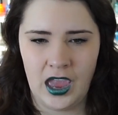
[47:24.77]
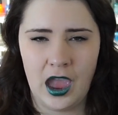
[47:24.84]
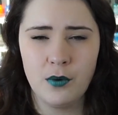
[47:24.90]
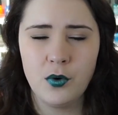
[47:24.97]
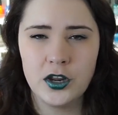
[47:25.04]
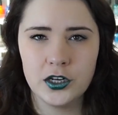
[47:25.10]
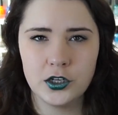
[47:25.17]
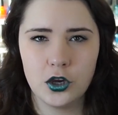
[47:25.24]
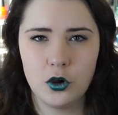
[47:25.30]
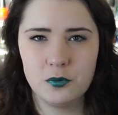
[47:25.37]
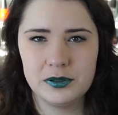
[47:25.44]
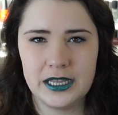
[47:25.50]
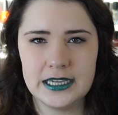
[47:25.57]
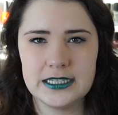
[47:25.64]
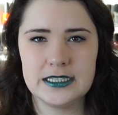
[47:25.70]
I want to go
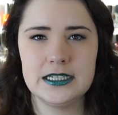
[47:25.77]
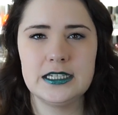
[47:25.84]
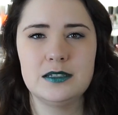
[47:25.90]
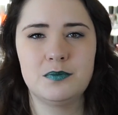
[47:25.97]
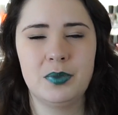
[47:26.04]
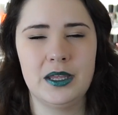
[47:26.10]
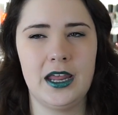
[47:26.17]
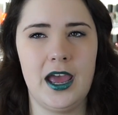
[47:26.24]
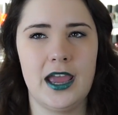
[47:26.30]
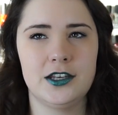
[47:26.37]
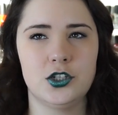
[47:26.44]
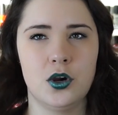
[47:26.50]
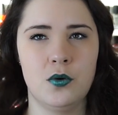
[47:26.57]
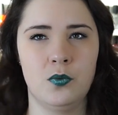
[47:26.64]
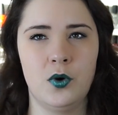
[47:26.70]
places but I
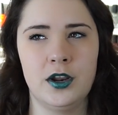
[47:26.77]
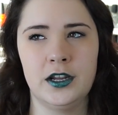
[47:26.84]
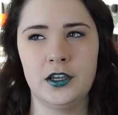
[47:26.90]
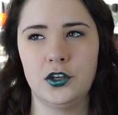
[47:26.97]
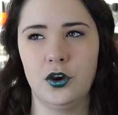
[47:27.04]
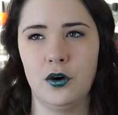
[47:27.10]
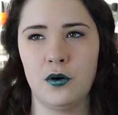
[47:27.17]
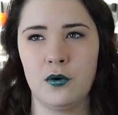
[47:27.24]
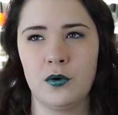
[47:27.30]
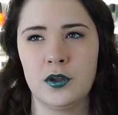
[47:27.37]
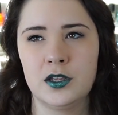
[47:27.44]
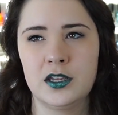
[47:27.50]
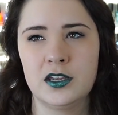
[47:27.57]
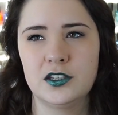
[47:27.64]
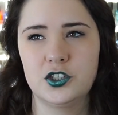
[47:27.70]
don't want to
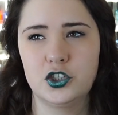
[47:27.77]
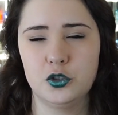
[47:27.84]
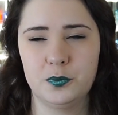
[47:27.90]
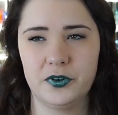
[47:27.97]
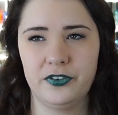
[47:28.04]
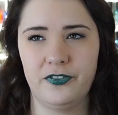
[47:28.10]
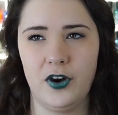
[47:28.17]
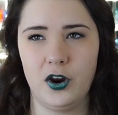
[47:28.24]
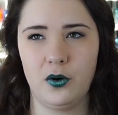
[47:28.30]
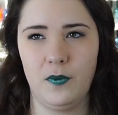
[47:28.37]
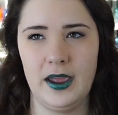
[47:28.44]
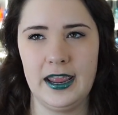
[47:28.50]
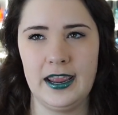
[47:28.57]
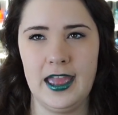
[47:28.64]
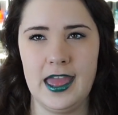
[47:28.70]
go super far
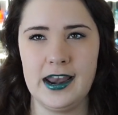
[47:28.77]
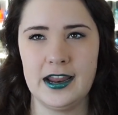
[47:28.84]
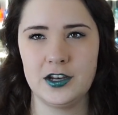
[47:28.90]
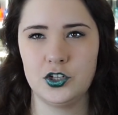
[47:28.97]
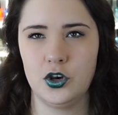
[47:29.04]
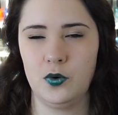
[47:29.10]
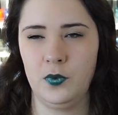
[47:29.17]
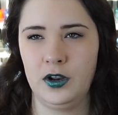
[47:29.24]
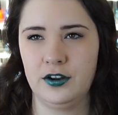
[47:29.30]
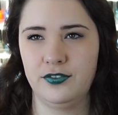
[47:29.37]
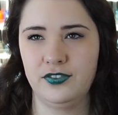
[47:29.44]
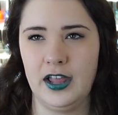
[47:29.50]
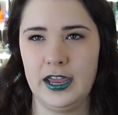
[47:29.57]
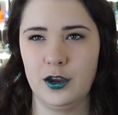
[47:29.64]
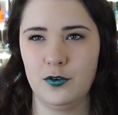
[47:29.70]
away and I don't want
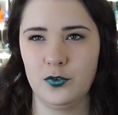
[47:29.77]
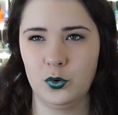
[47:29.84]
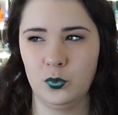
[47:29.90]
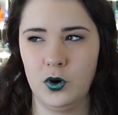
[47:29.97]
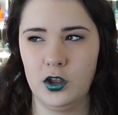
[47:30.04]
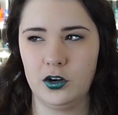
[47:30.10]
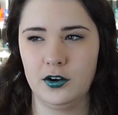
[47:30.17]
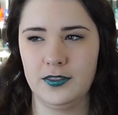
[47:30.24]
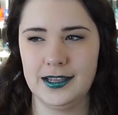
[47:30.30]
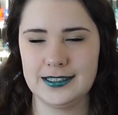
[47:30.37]
to fly over water.